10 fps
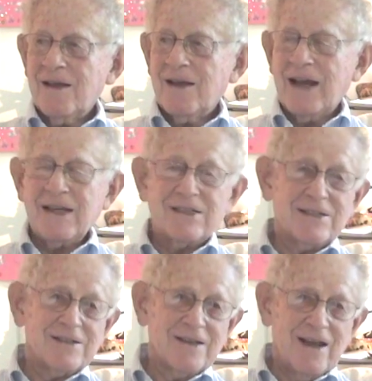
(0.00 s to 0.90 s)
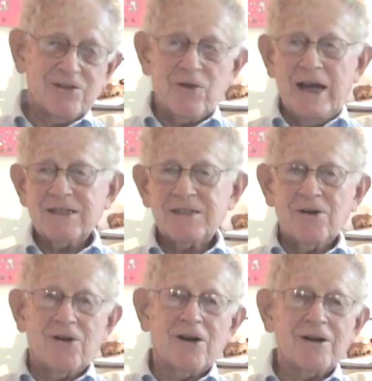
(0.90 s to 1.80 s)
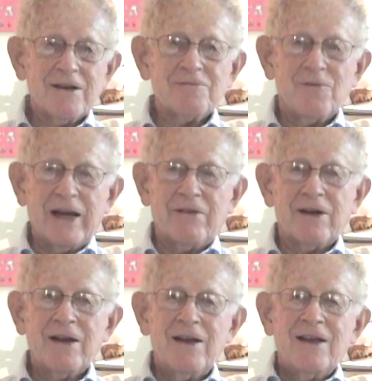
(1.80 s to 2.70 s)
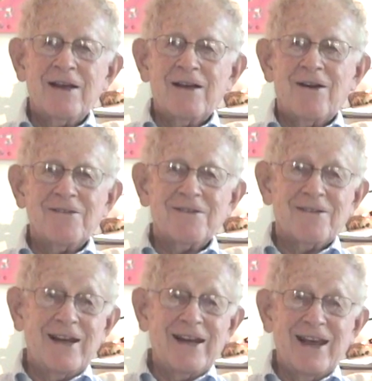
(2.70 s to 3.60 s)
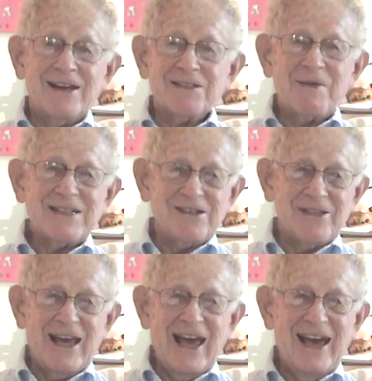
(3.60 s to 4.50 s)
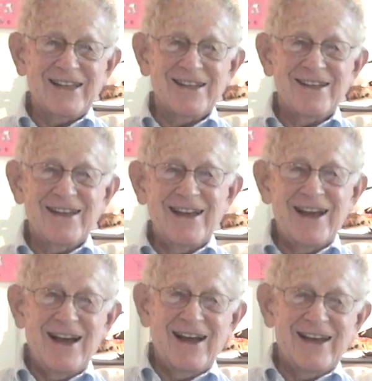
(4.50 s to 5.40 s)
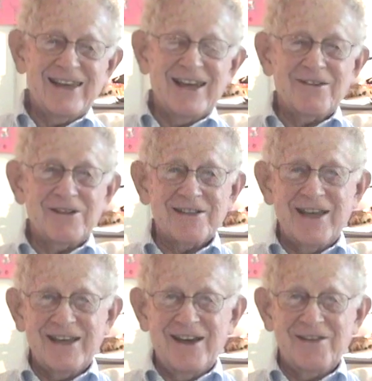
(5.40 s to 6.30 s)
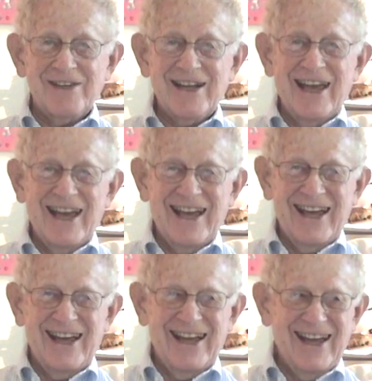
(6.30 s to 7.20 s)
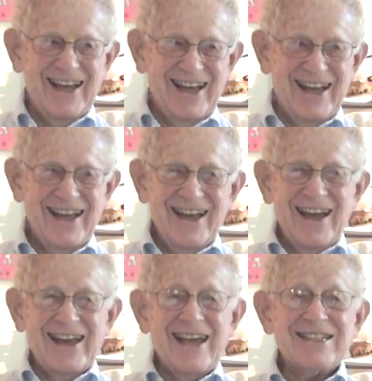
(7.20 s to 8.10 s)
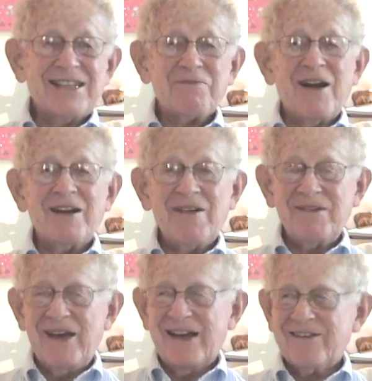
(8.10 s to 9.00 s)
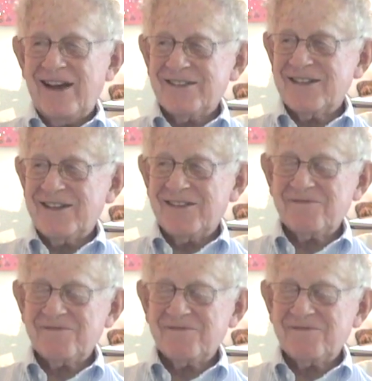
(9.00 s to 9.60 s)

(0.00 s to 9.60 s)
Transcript: nice dress or whatever, and especially with a hat, I get a real kick out of it. I guess it's part of my background, you know.